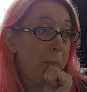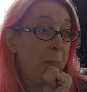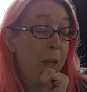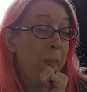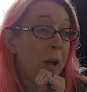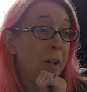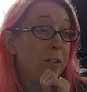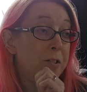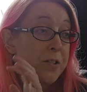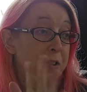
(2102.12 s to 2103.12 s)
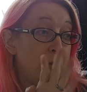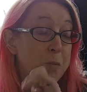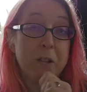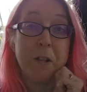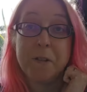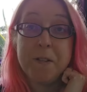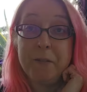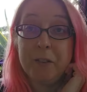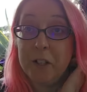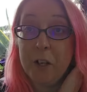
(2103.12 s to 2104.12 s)
And I can just use Windows
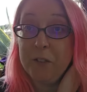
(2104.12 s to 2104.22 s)
7 going